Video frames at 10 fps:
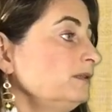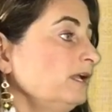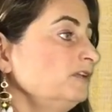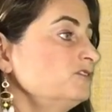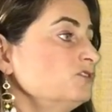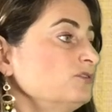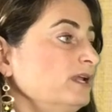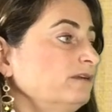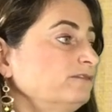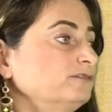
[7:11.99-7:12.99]
That gives you
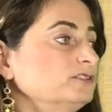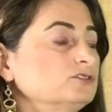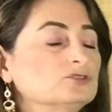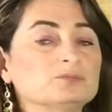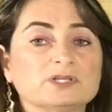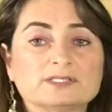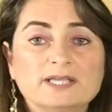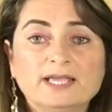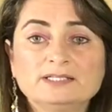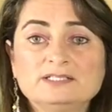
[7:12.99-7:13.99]
352 plus
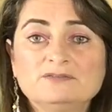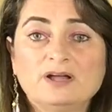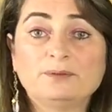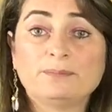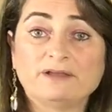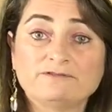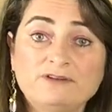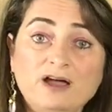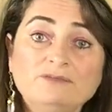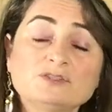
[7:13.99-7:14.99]
X divided by
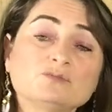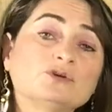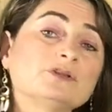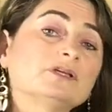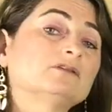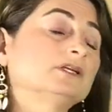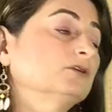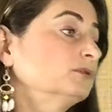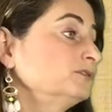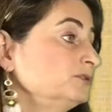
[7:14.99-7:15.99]
5 is more than or
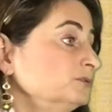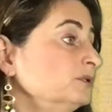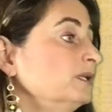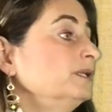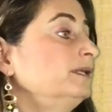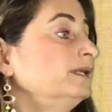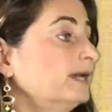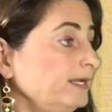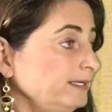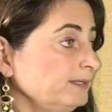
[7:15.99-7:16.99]
equal to
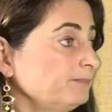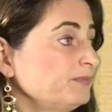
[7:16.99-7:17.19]
90.